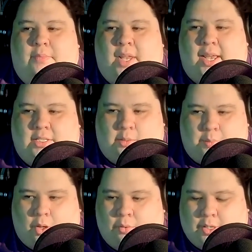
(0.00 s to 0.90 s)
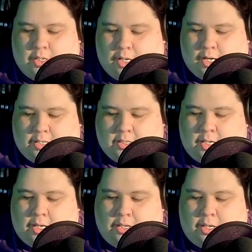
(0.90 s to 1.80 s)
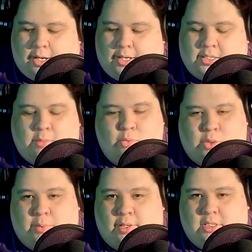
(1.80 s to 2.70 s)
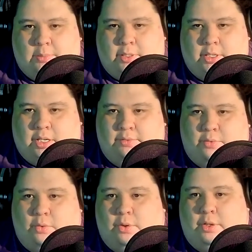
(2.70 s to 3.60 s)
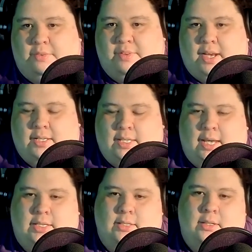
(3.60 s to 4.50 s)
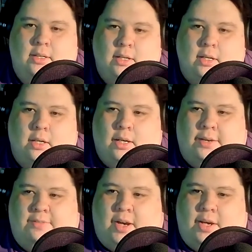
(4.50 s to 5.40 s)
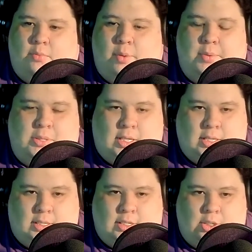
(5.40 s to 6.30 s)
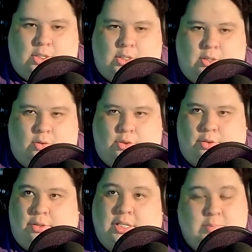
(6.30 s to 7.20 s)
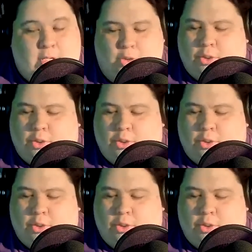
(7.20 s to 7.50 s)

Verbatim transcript: as a poet, I, I, I accept responsibility for the fact that if I represent Indigenous culture, especially